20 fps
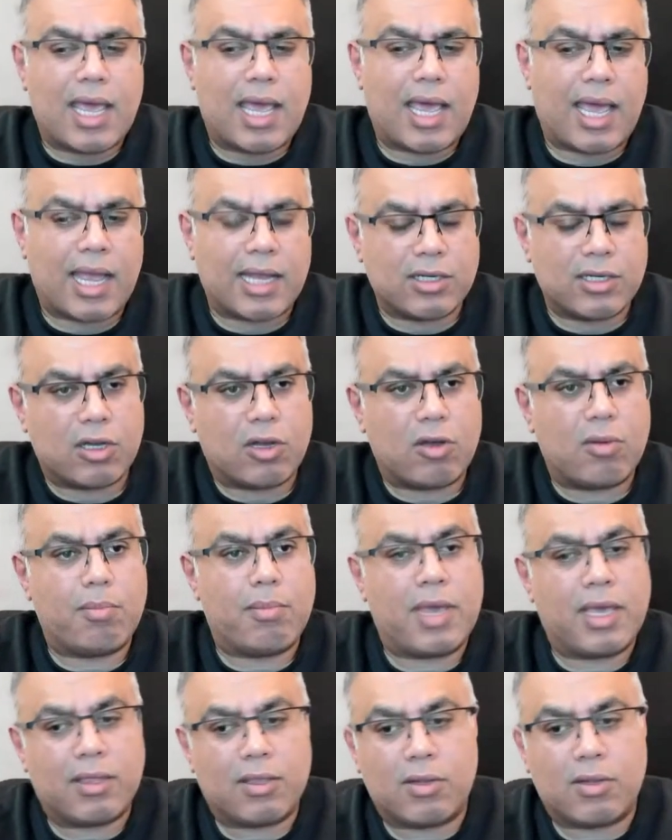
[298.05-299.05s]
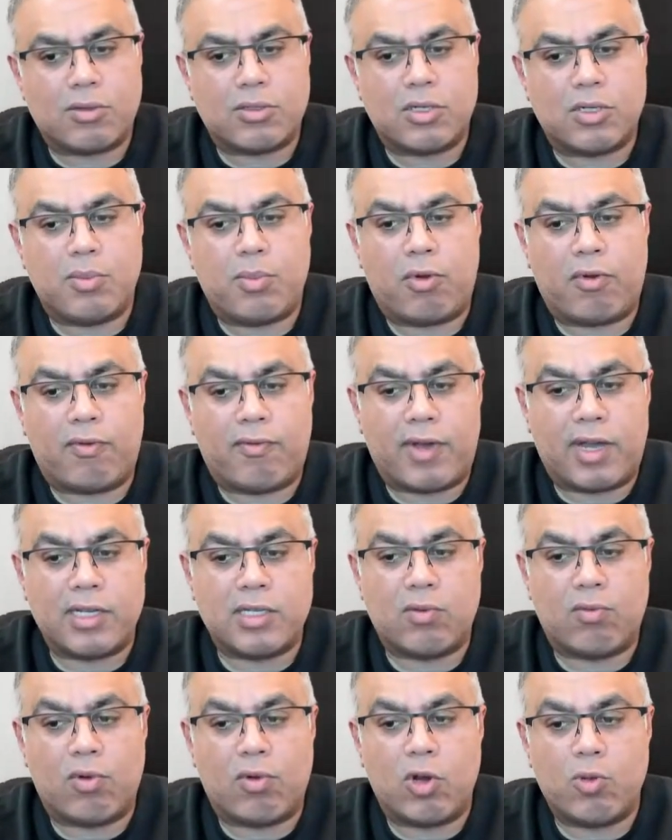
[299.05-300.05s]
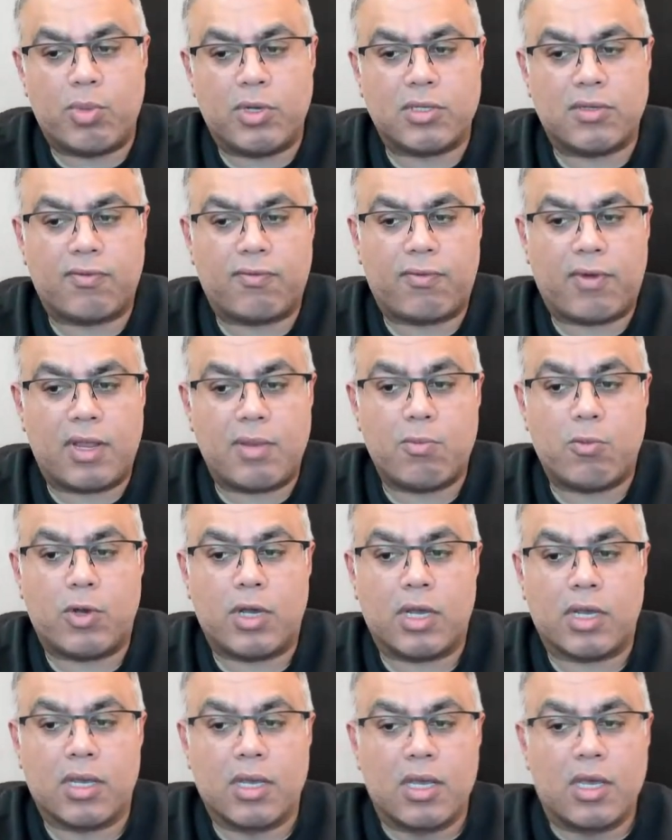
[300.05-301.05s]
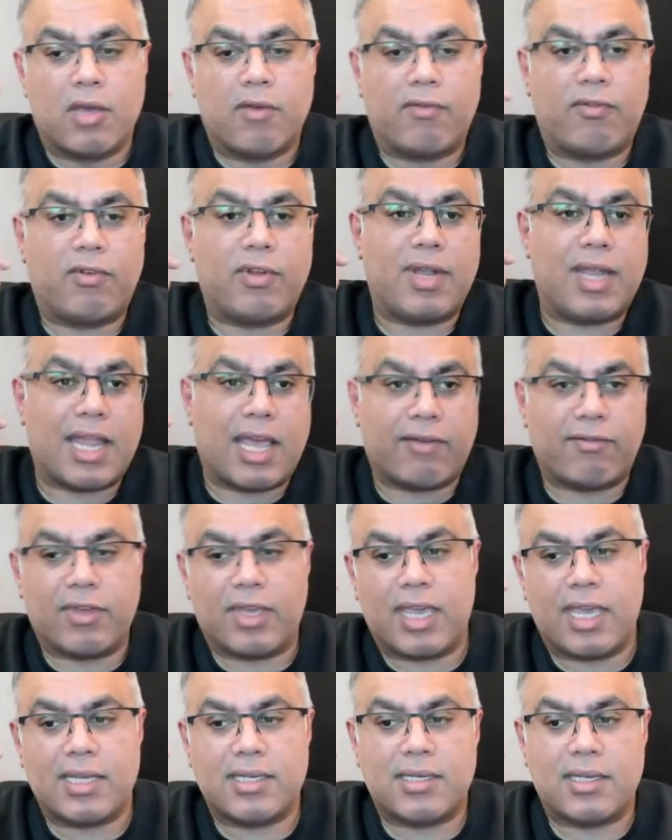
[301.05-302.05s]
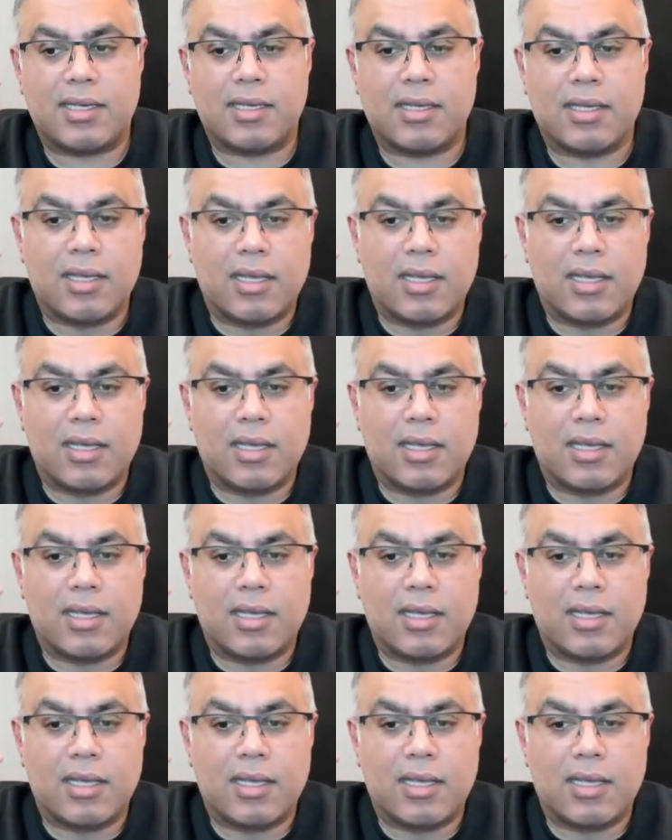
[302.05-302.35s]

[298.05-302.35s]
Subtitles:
Agile methodology provides a robust framework for navigating